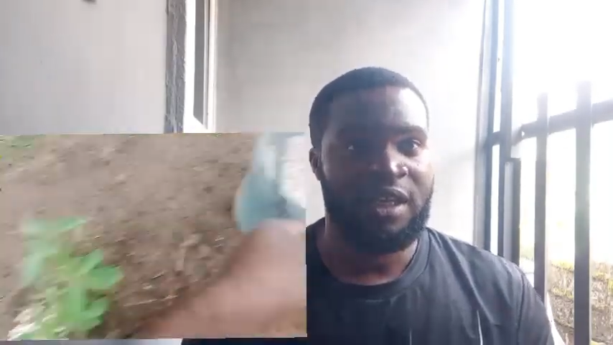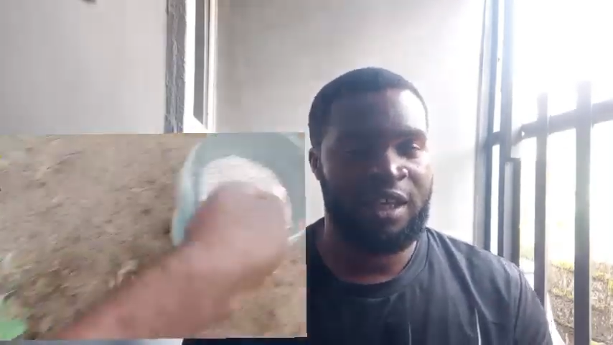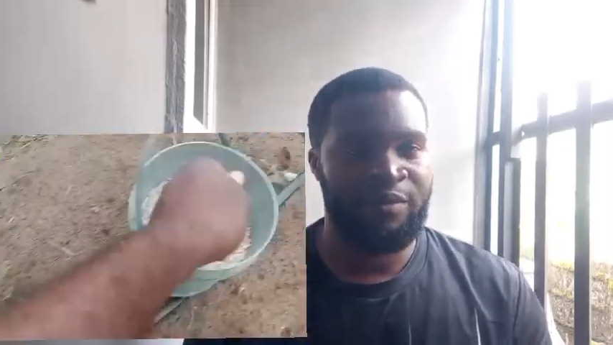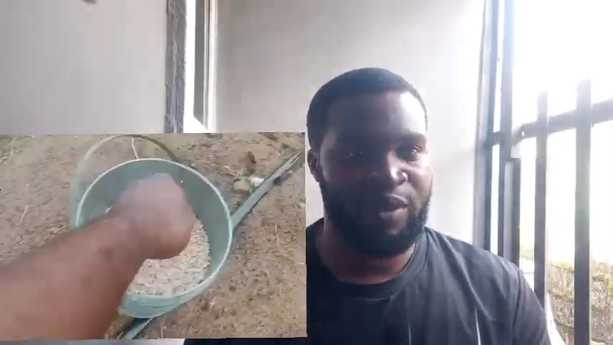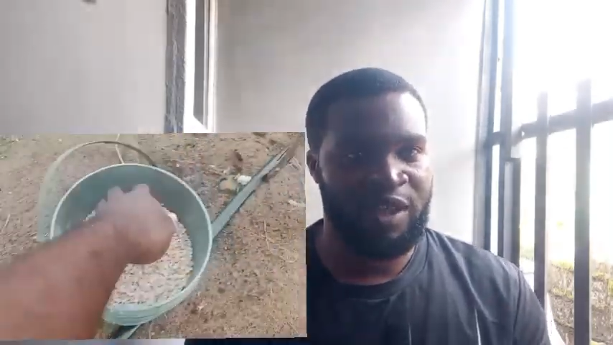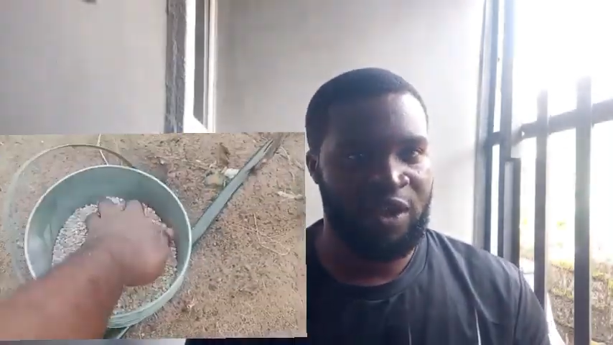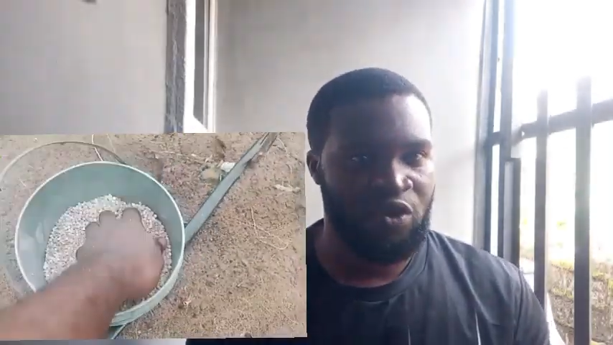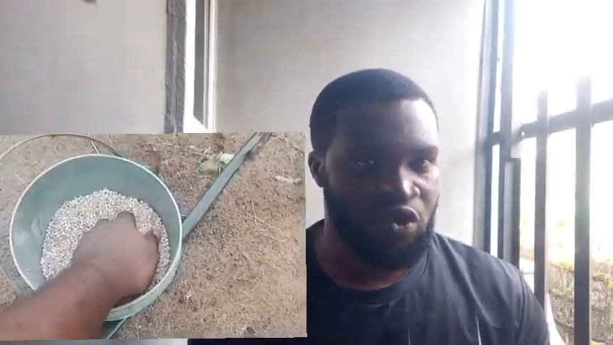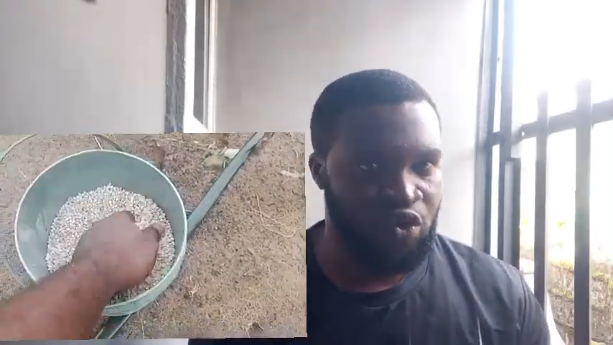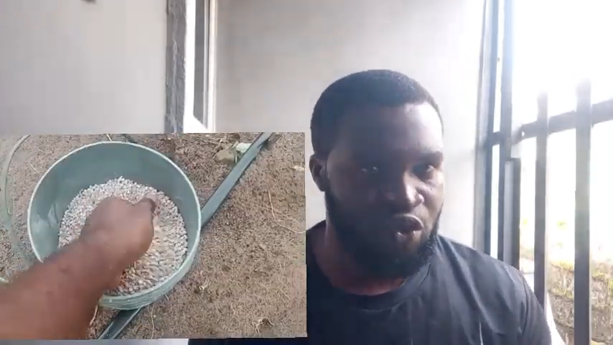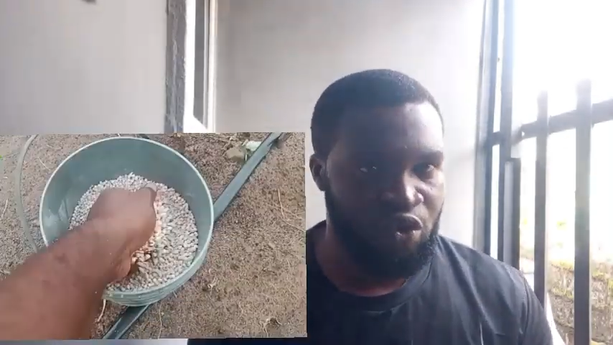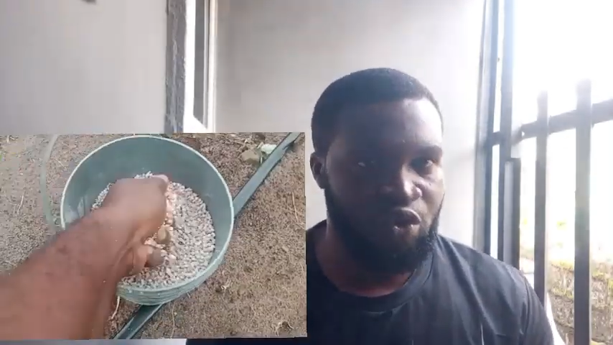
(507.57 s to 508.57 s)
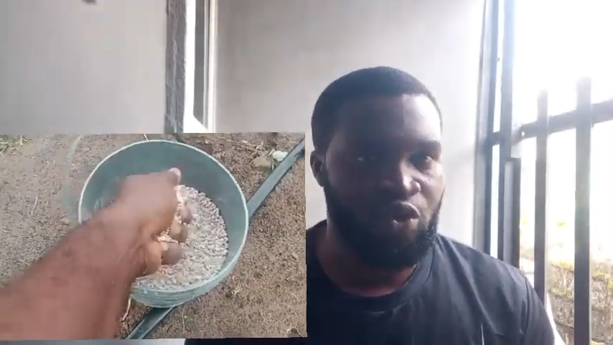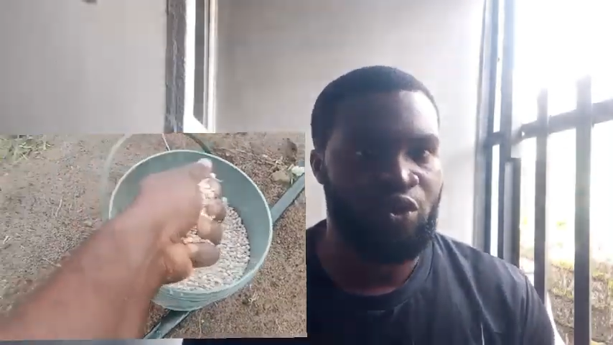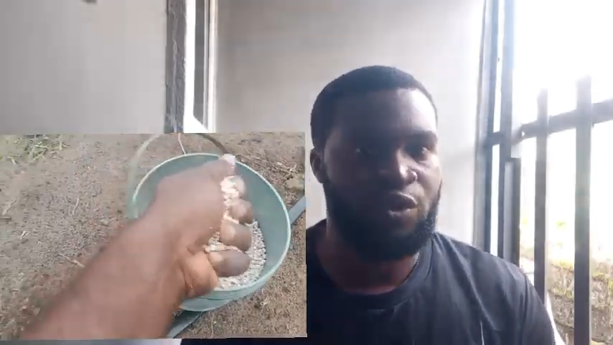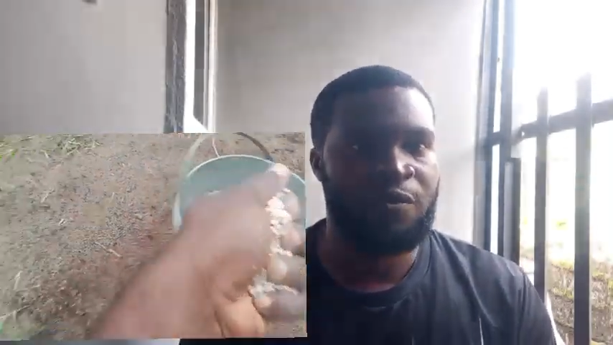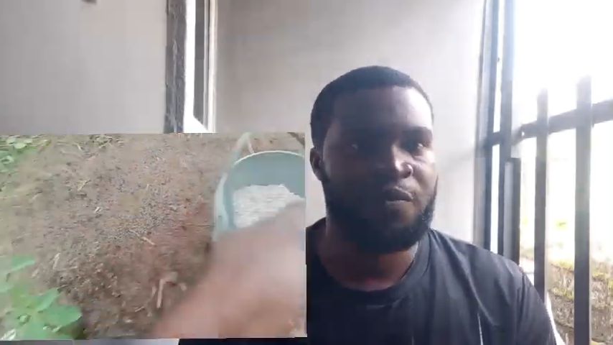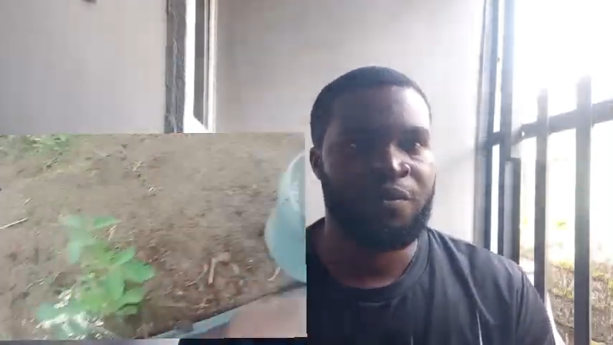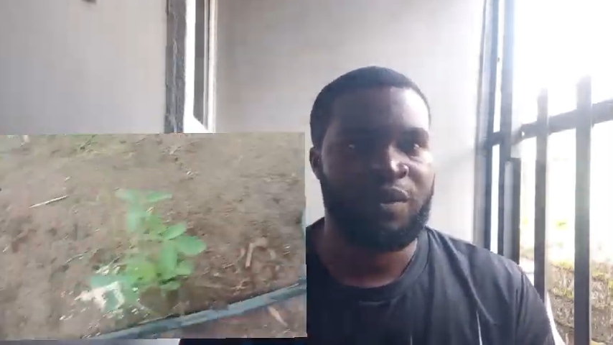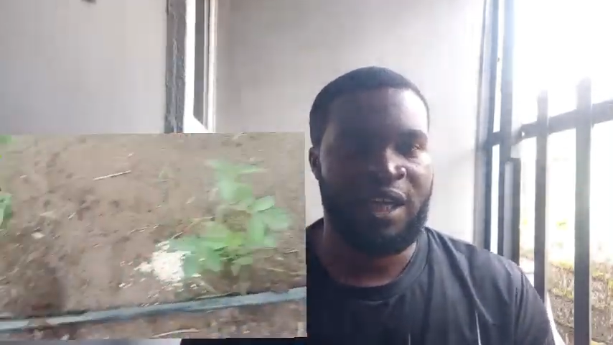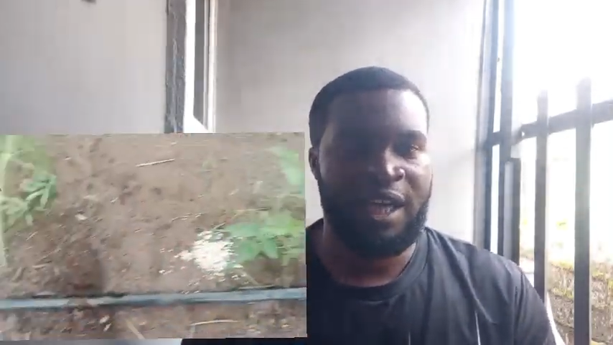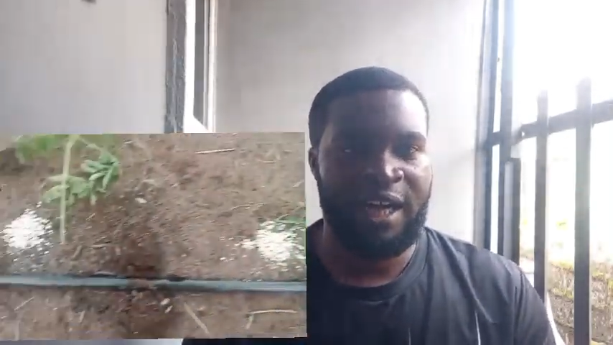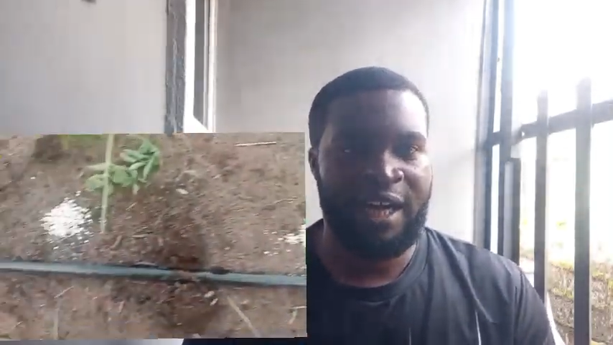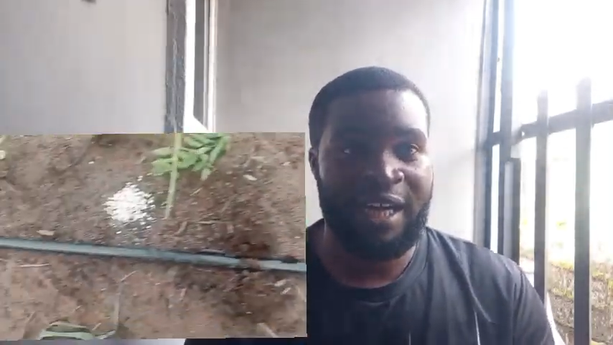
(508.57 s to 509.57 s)
it begins to
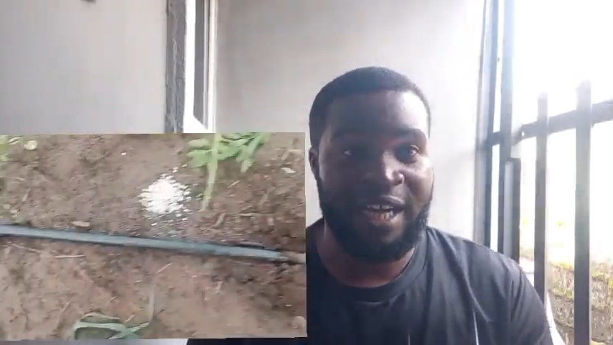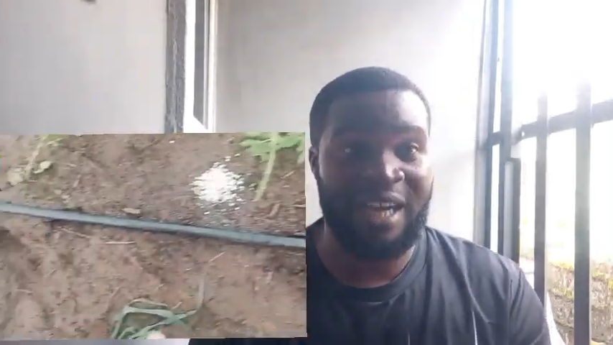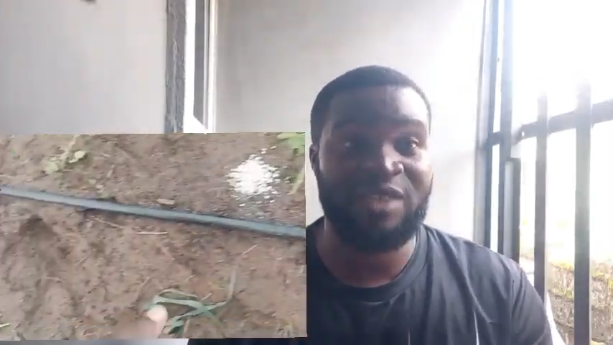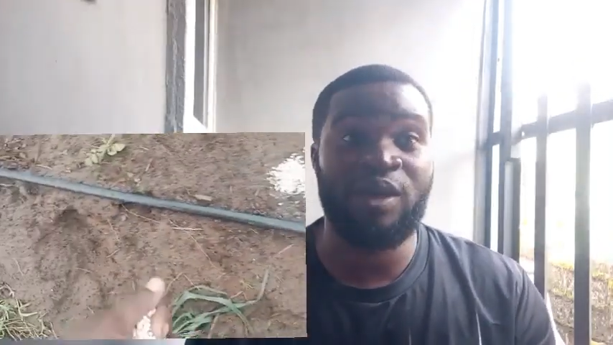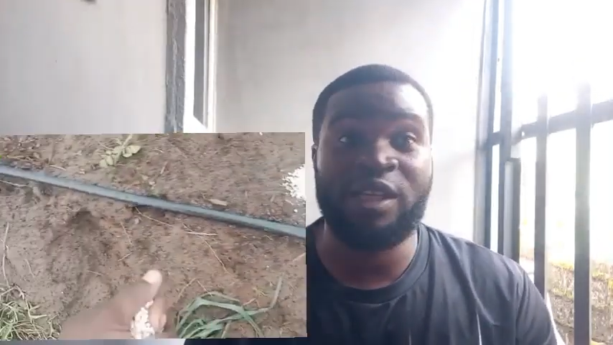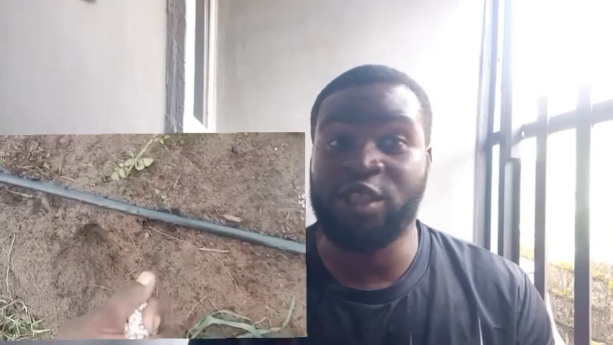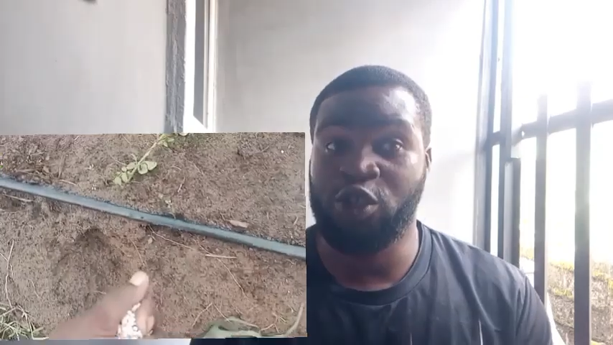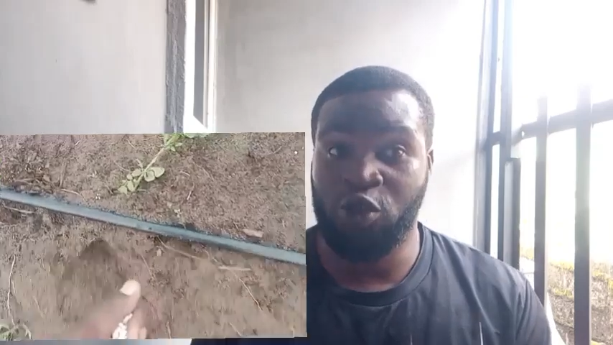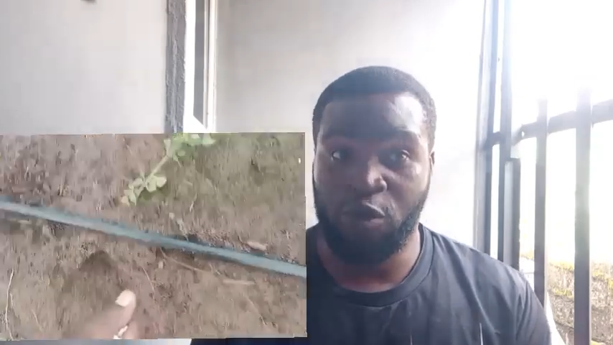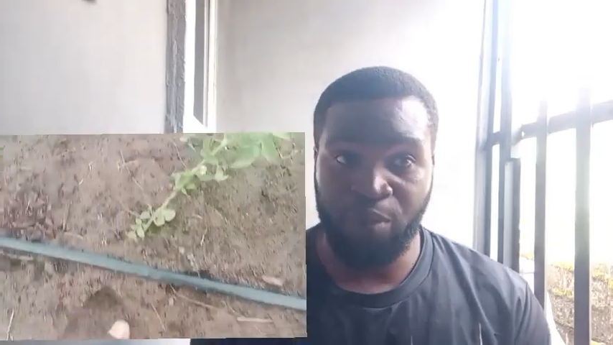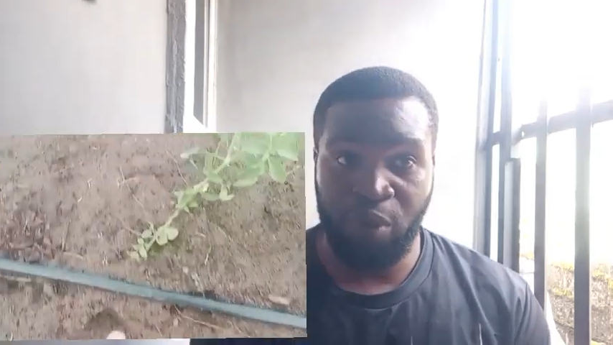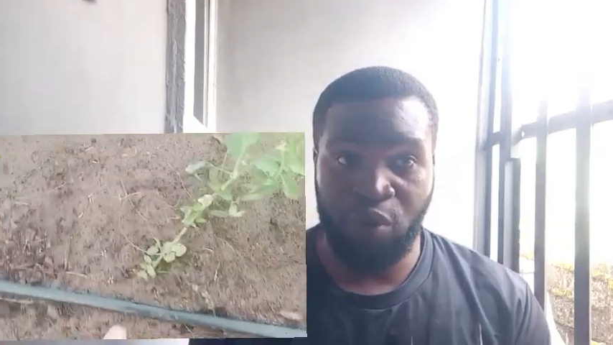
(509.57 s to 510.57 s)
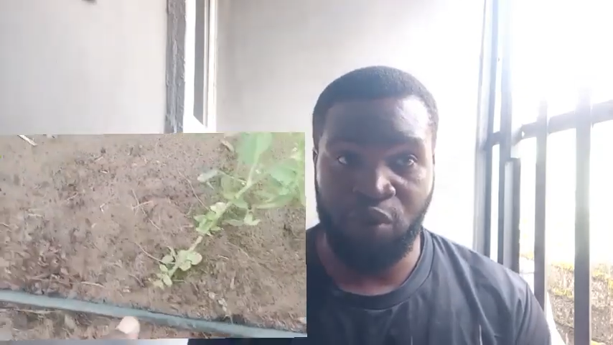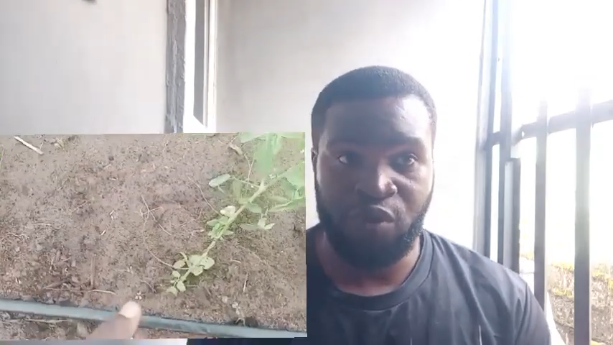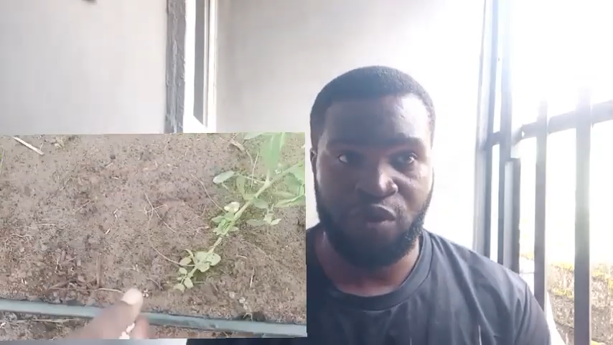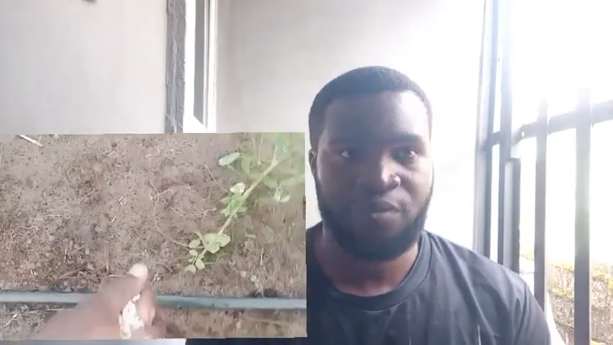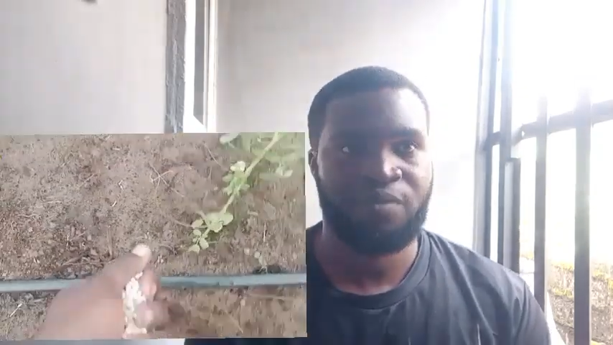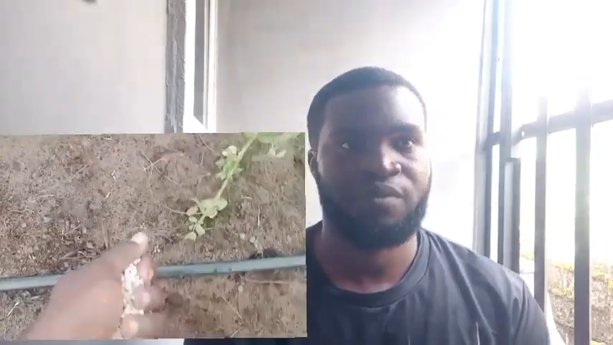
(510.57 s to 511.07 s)
gradually decompose.